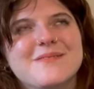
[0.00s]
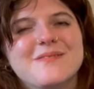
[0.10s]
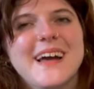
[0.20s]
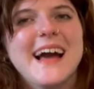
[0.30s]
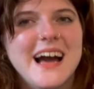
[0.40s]

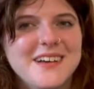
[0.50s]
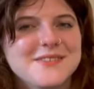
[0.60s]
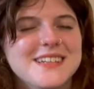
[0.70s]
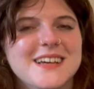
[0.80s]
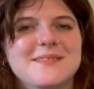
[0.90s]

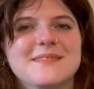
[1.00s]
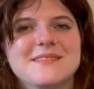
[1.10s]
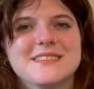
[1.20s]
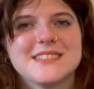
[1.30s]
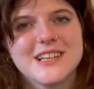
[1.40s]
half-done
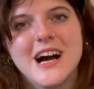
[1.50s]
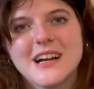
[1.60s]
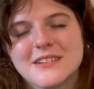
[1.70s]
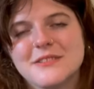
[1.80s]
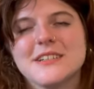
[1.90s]

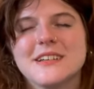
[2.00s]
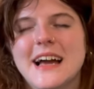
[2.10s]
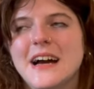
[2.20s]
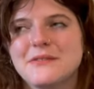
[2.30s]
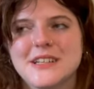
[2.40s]
sock, well,
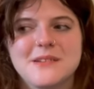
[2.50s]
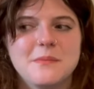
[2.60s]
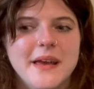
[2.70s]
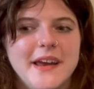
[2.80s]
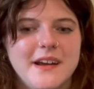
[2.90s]
half-done
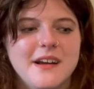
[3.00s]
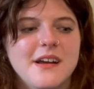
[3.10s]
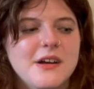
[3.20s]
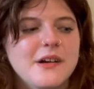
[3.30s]
pair